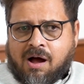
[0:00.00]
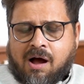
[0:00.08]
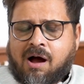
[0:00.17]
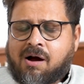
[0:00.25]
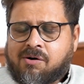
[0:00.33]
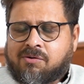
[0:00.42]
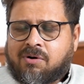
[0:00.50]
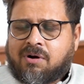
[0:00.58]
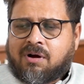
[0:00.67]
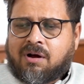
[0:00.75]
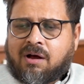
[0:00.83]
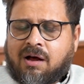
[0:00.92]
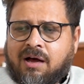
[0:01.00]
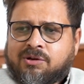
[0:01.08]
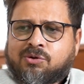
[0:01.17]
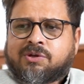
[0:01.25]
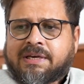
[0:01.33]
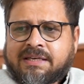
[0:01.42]
How are
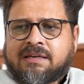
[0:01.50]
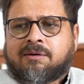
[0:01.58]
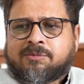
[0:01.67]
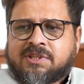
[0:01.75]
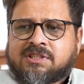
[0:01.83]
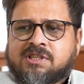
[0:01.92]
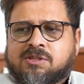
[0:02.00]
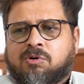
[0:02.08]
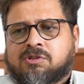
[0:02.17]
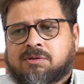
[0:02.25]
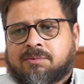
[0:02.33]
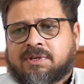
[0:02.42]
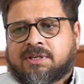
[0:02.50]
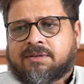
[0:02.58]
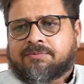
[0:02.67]
you taking up this responsibility?